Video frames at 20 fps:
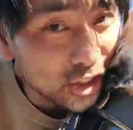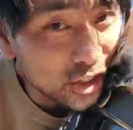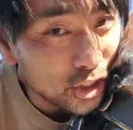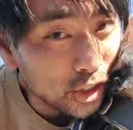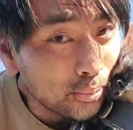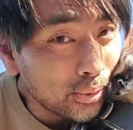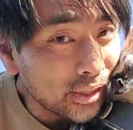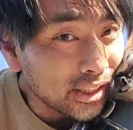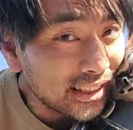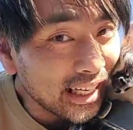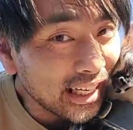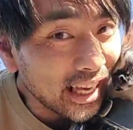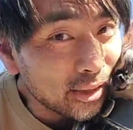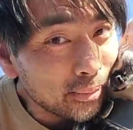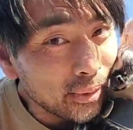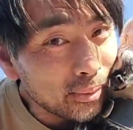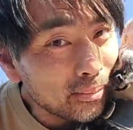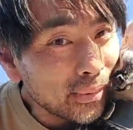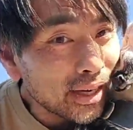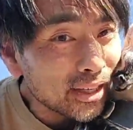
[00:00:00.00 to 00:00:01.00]
issue because he had to
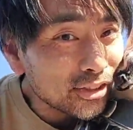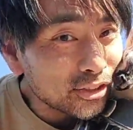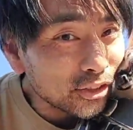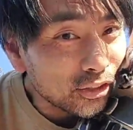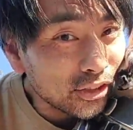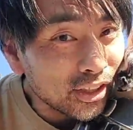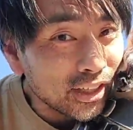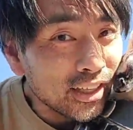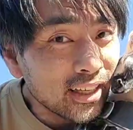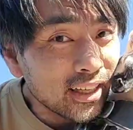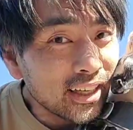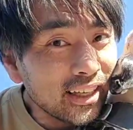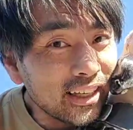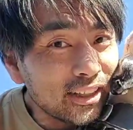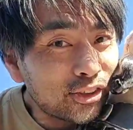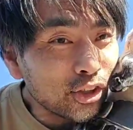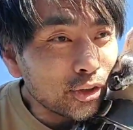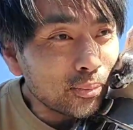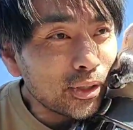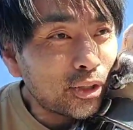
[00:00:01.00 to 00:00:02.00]
be muzzled.
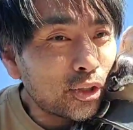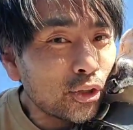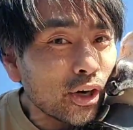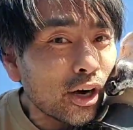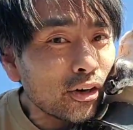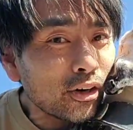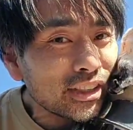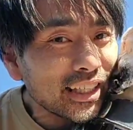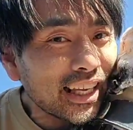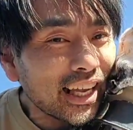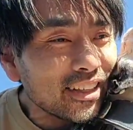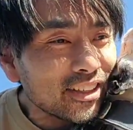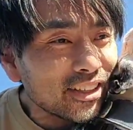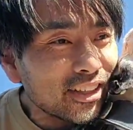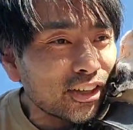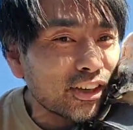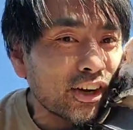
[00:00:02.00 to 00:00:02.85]
It took me 2 hours to get into the